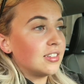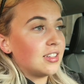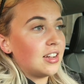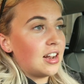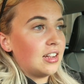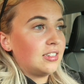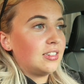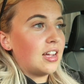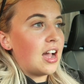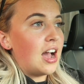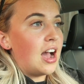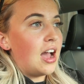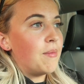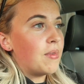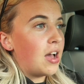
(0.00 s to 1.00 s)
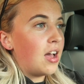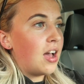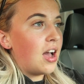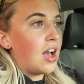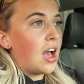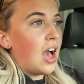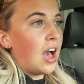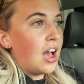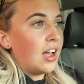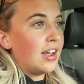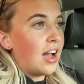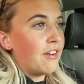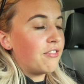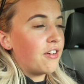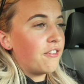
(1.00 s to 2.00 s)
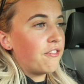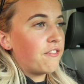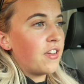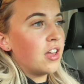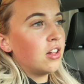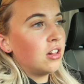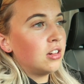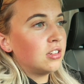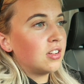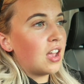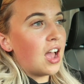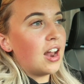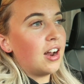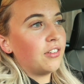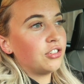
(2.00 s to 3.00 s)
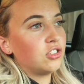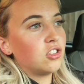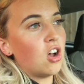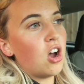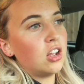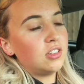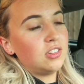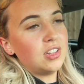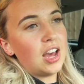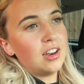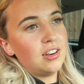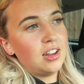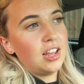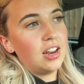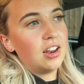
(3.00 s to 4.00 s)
the last time, I have filled and I've started sanding,